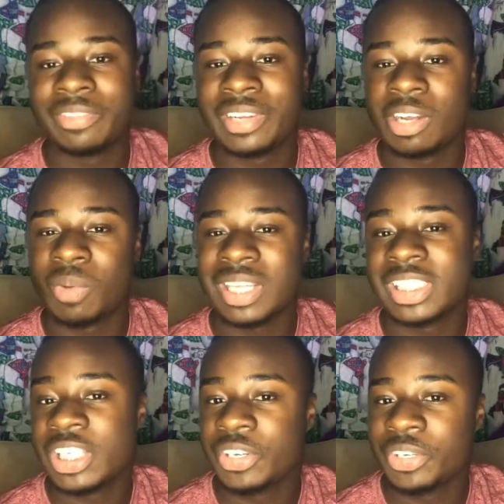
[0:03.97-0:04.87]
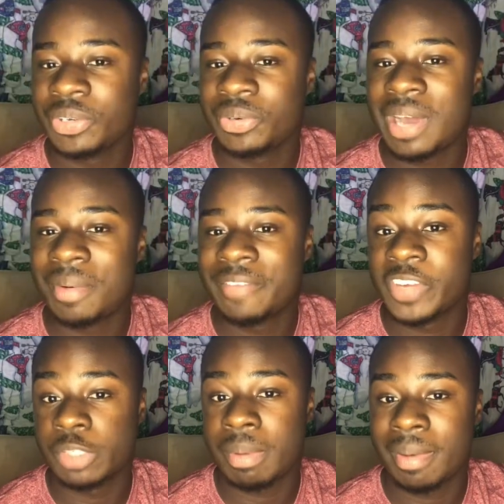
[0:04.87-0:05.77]
the video where I tell you how I
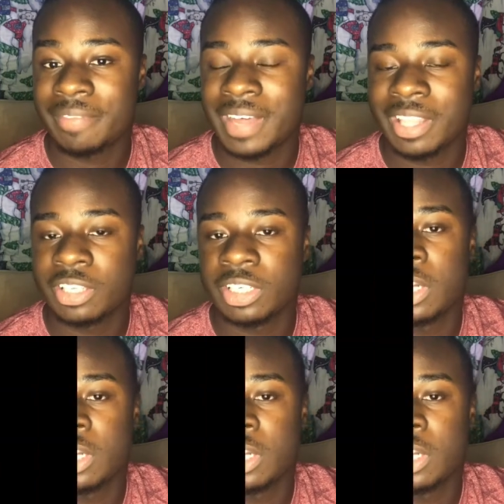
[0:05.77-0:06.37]
first met my father.